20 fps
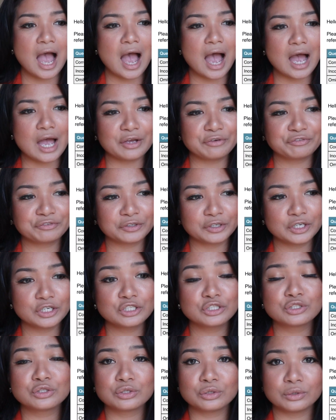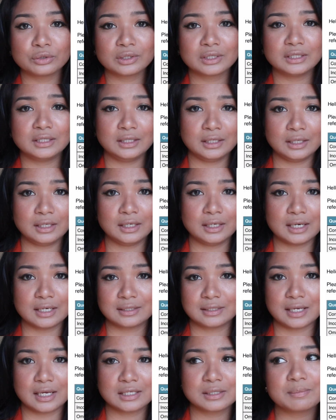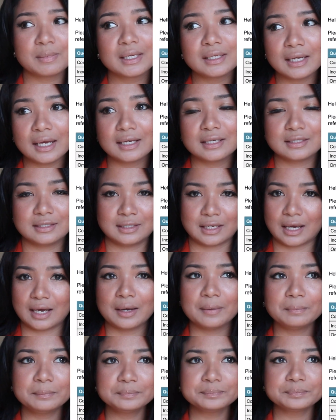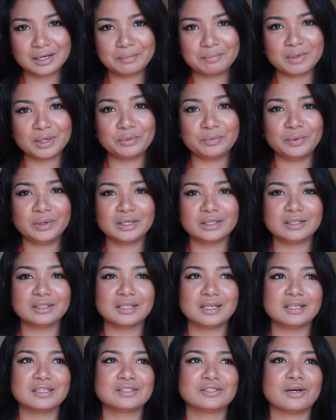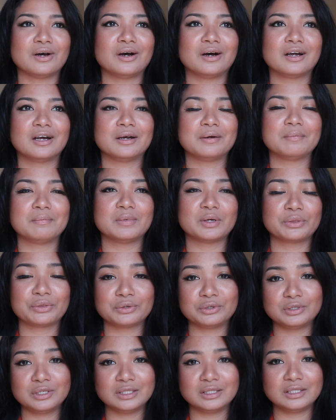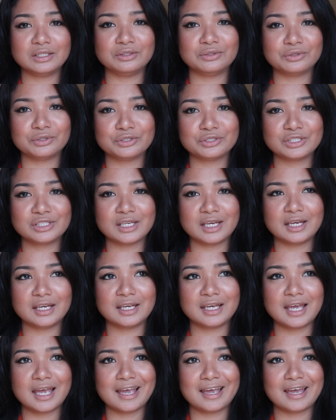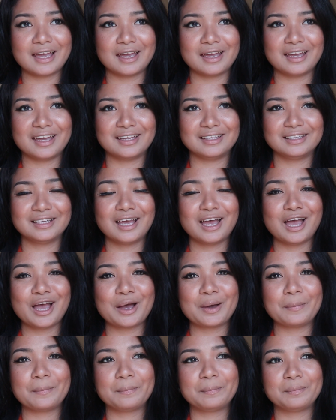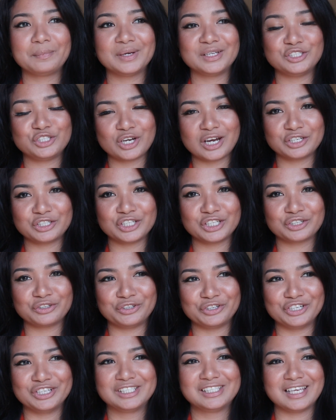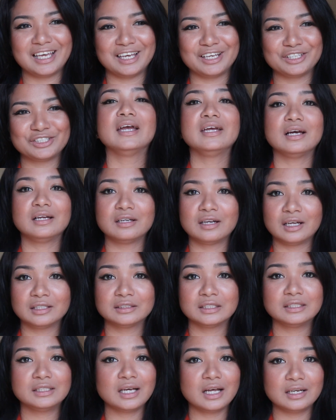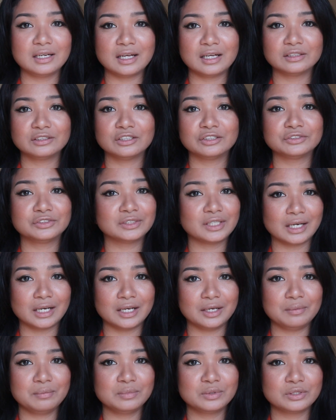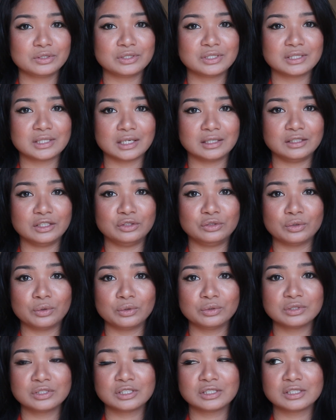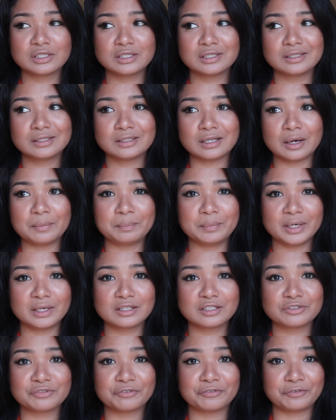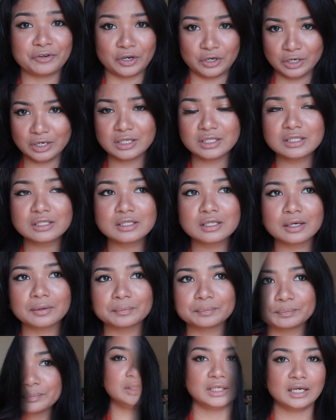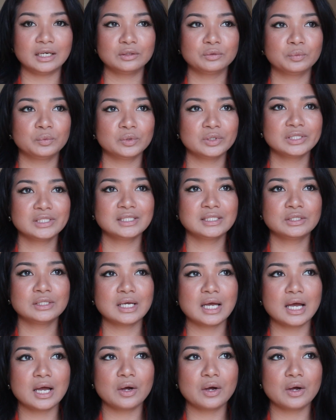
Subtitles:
I first took the assessment exam. My weakness are maternity nursing and pediatric nursing. I allotted a lot of time to study those topics first. So that was